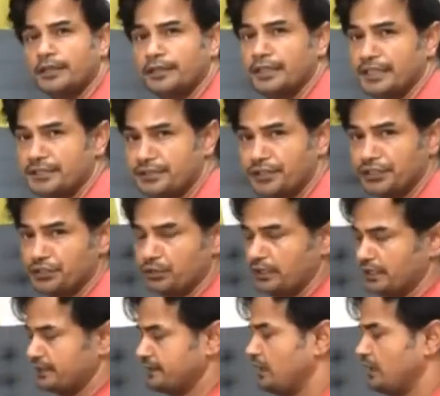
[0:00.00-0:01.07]
Then stretch your
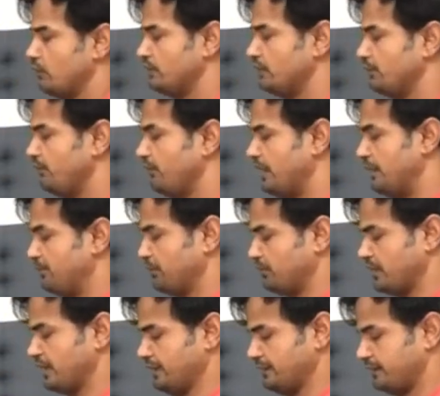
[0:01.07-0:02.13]
legs out and flat your
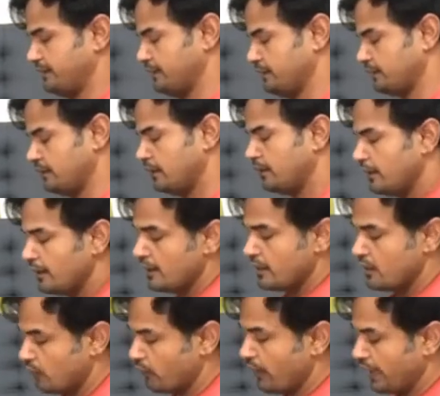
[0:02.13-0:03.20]
thighs.
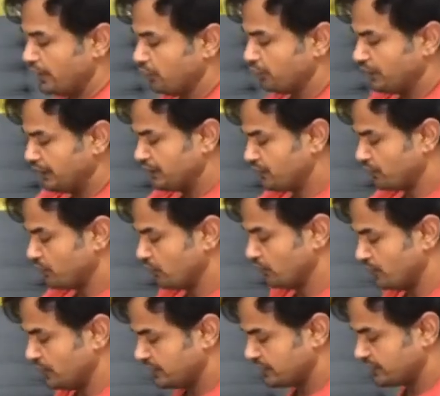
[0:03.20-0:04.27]
Why you need to do
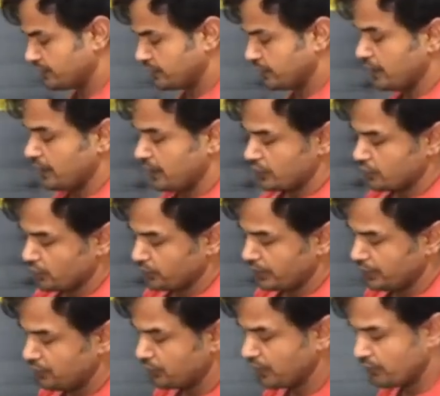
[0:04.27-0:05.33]
this? So
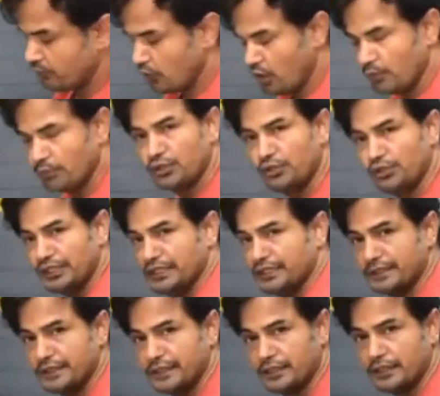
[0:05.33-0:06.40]
then you can warm your
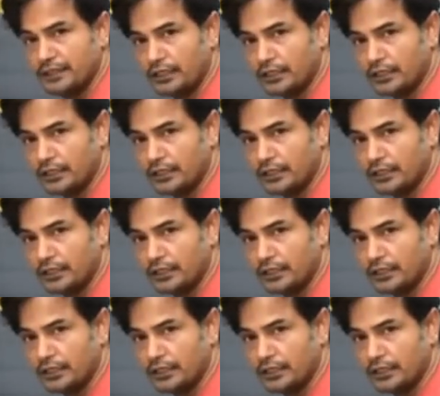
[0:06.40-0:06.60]
knees.